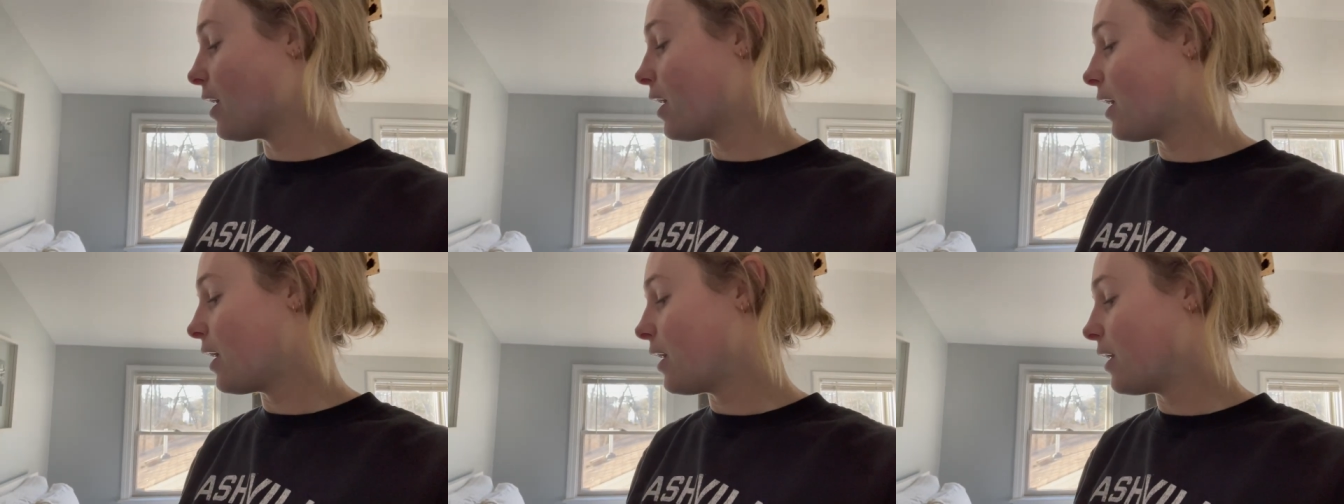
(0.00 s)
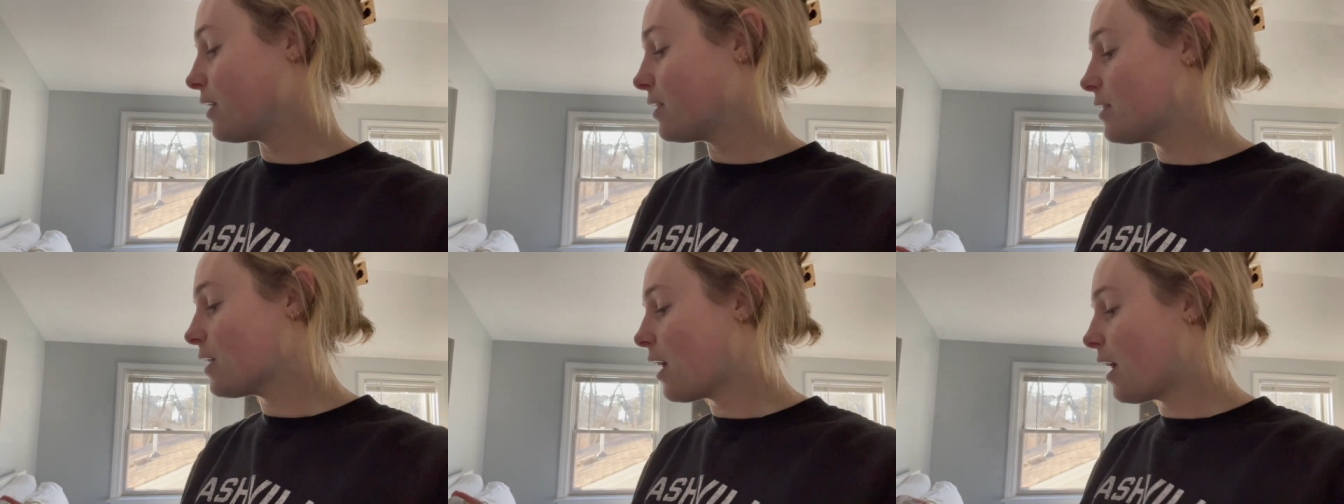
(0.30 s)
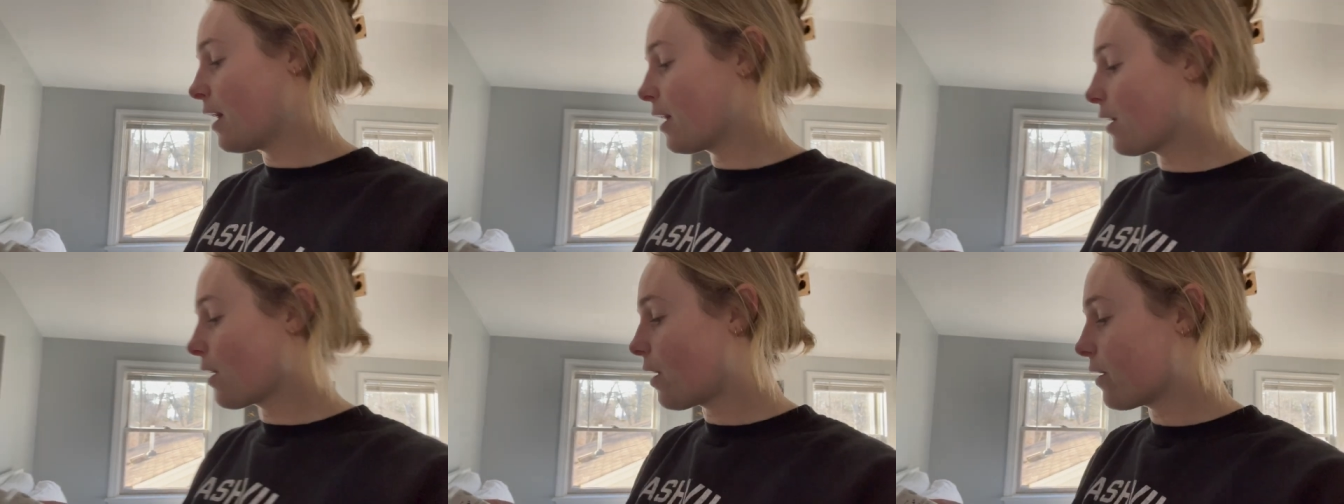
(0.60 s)
and
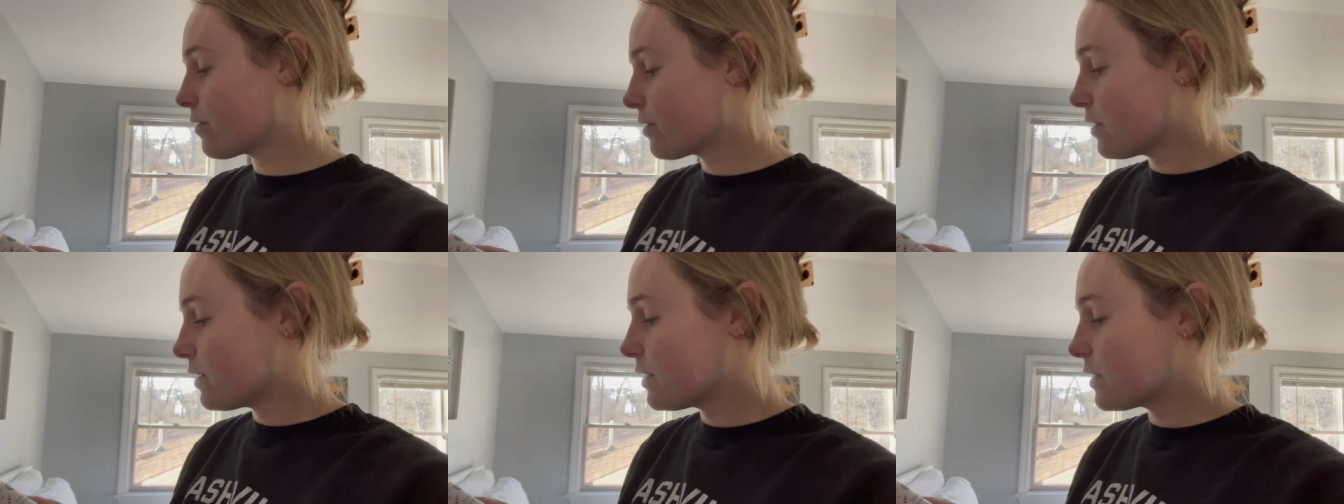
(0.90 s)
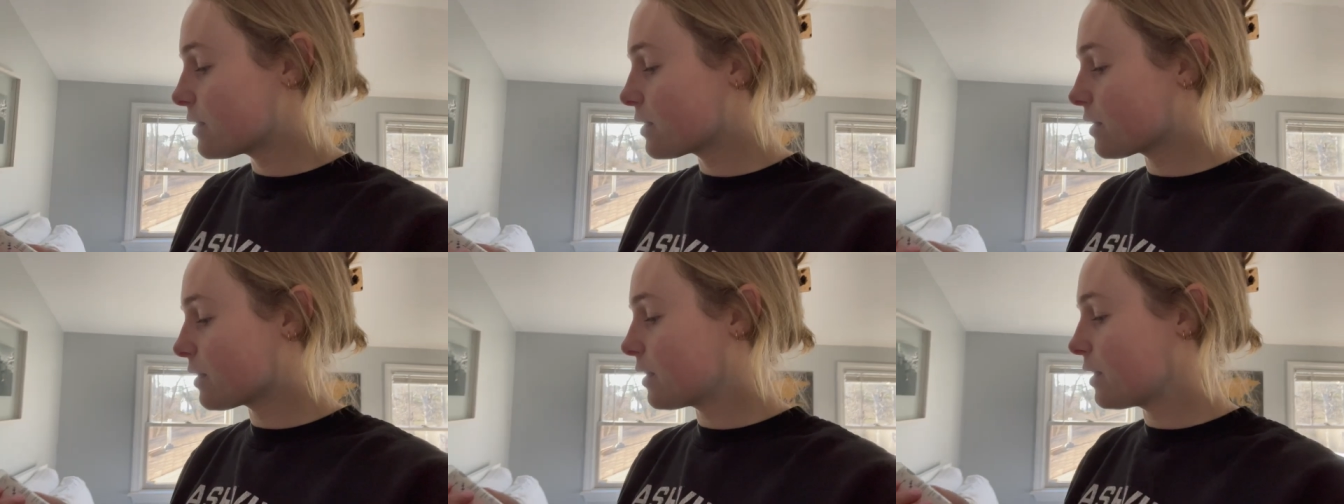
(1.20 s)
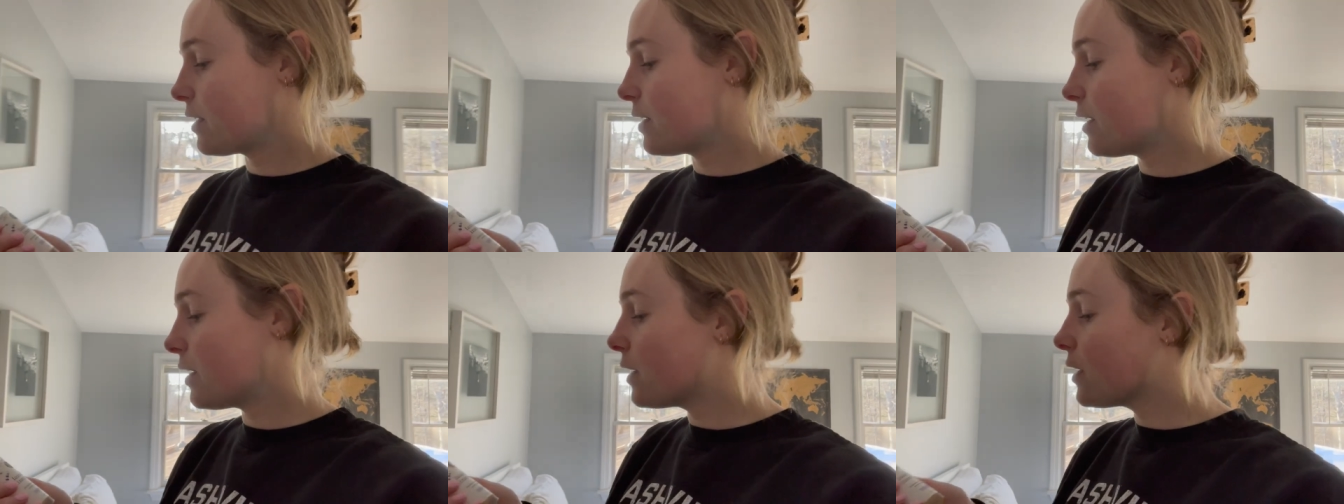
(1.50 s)
I got this
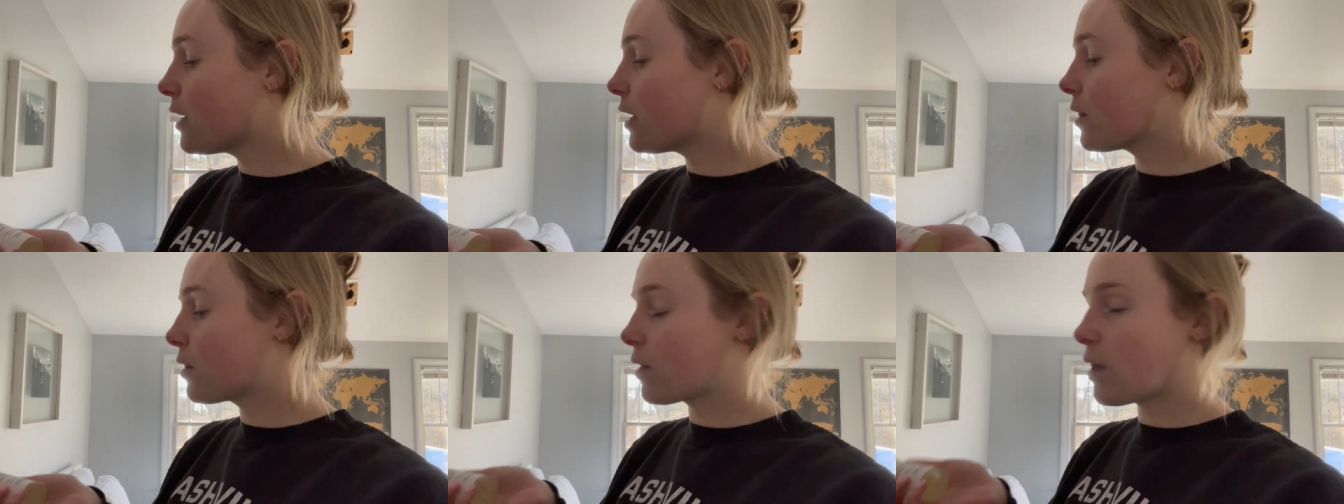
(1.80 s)
linen and